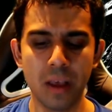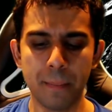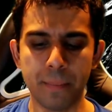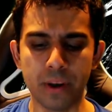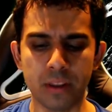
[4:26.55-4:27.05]

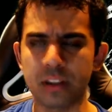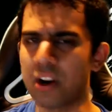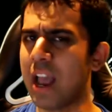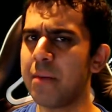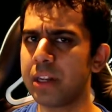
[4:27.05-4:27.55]
But there
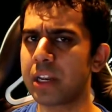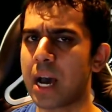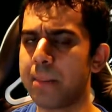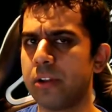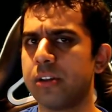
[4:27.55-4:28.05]
have been a
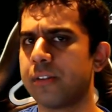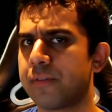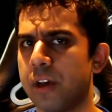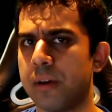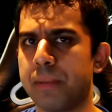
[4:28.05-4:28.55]
couple of
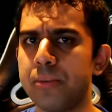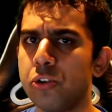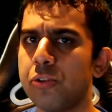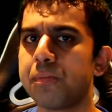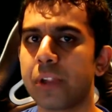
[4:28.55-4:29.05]
uh, people
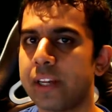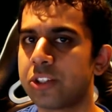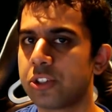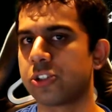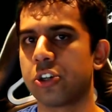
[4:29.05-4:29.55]
who pledged
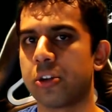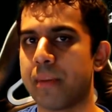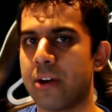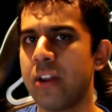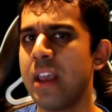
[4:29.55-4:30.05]
a certain
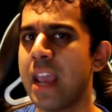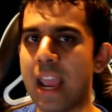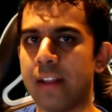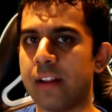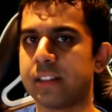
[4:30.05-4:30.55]
amount,
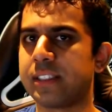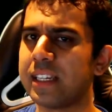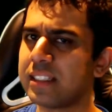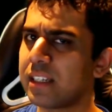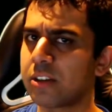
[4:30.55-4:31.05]
and it
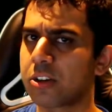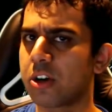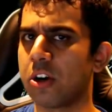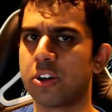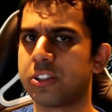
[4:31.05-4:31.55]
says that their
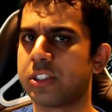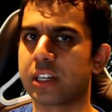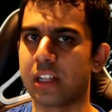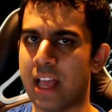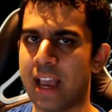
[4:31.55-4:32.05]
cards
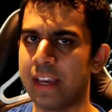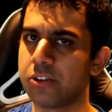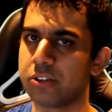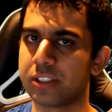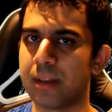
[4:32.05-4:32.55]
declined or
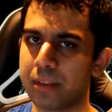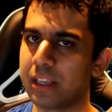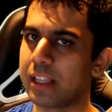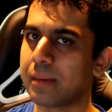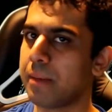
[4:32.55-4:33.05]
something.
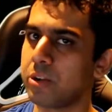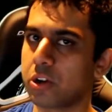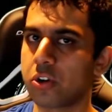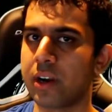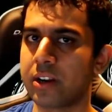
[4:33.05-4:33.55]
Like, maybe your
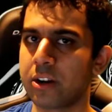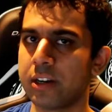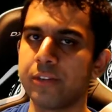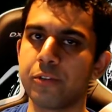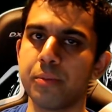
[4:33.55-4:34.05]
credit card
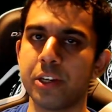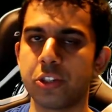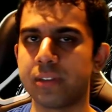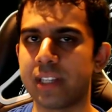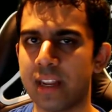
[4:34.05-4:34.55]
information
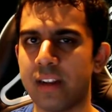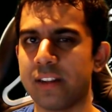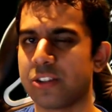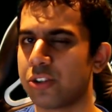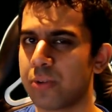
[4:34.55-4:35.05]
was
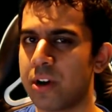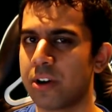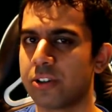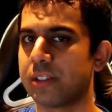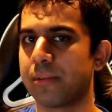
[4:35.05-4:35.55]
entered wrong
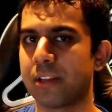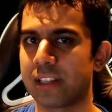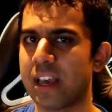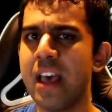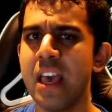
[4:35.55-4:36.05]
or something like that.